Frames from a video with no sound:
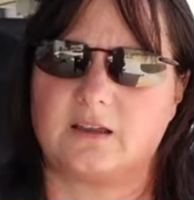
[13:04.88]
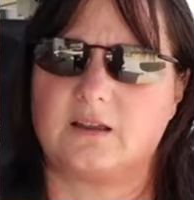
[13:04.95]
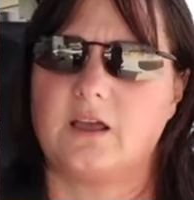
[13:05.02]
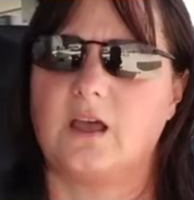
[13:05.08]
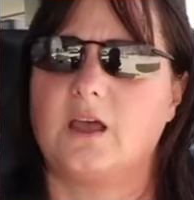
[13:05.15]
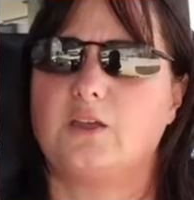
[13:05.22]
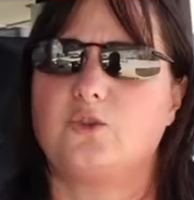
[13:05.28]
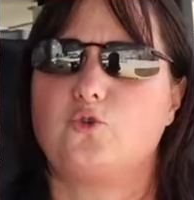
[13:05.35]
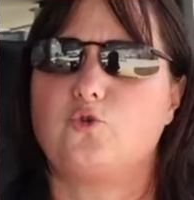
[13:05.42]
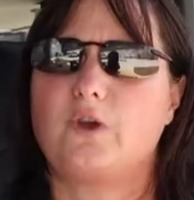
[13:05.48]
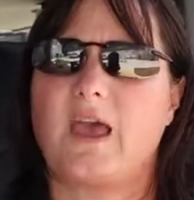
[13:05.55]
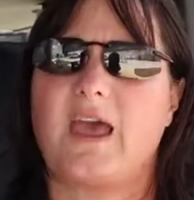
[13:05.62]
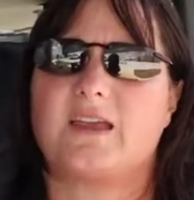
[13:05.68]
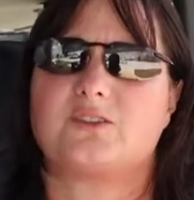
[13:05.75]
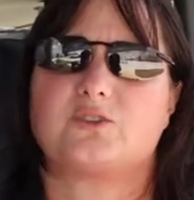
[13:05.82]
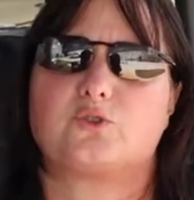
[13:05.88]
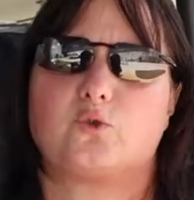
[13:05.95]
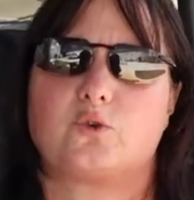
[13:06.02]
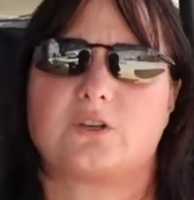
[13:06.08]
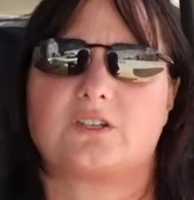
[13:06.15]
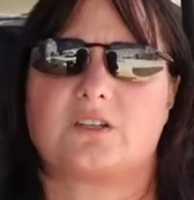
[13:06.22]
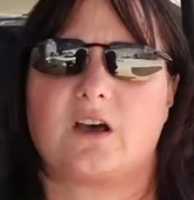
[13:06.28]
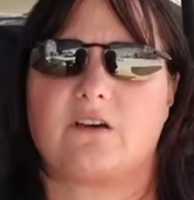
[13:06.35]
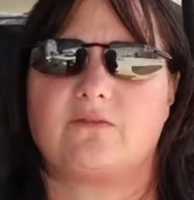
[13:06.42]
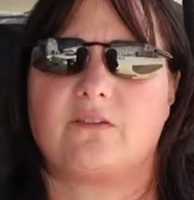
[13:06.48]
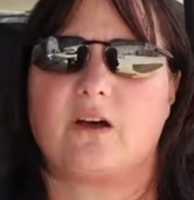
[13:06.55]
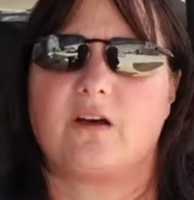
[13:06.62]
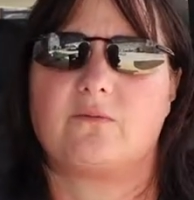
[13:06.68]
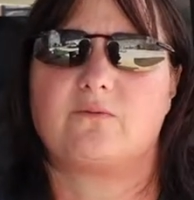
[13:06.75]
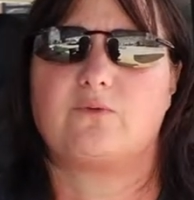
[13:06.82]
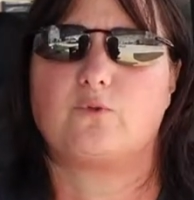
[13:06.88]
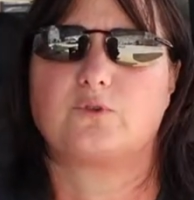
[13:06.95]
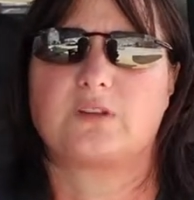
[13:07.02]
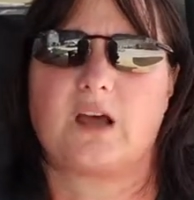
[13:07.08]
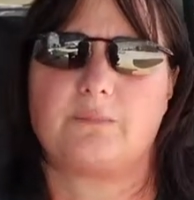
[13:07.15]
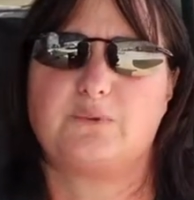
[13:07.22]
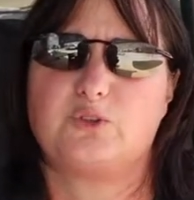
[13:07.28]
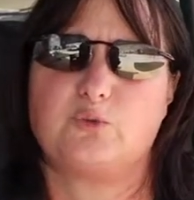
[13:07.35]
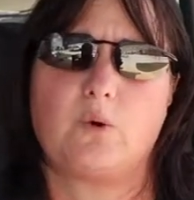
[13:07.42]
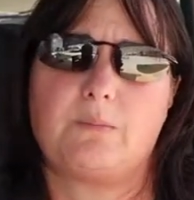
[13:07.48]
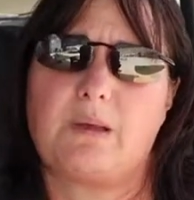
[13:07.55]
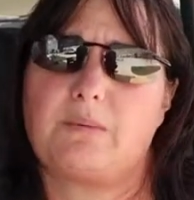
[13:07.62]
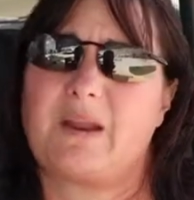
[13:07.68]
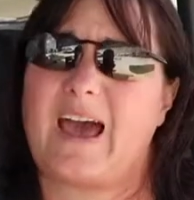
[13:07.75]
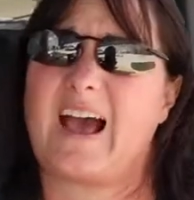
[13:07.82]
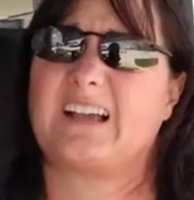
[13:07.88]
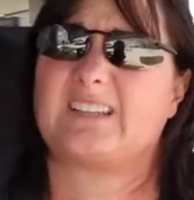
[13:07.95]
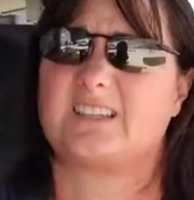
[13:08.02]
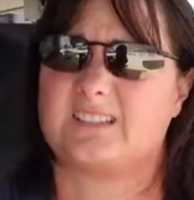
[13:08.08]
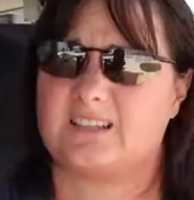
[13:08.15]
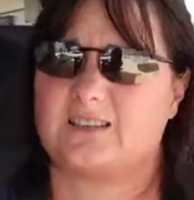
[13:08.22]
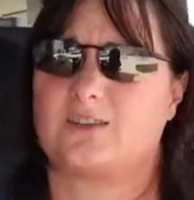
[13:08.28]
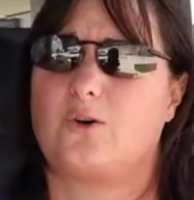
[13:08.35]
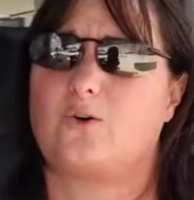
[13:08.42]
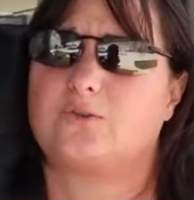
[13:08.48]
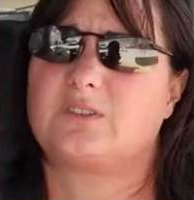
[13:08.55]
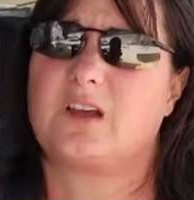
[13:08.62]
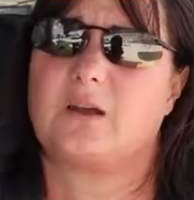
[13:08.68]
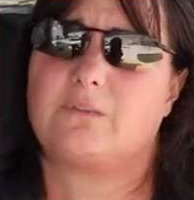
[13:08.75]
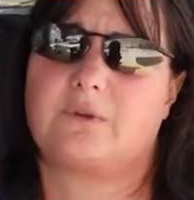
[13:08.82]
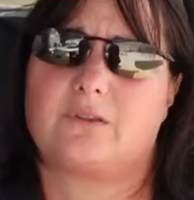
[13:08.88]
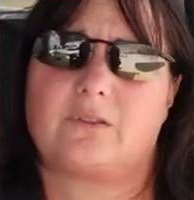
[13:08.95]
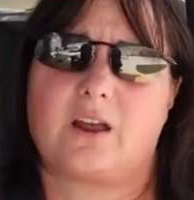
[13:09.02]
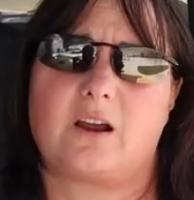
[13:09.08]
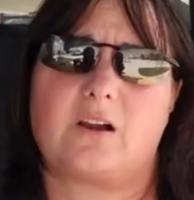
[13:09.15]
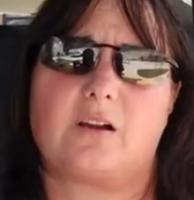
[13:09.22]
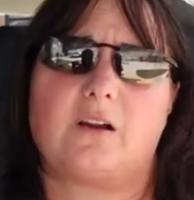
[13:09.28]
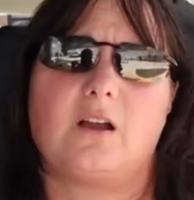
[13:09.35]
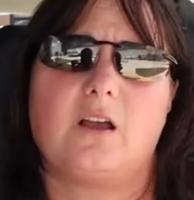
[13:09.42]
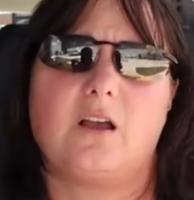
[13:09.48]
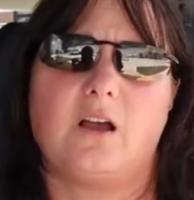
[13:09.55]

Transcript: it you can store stuff um, time, but you wouldn't be able to access it the whole time you're there.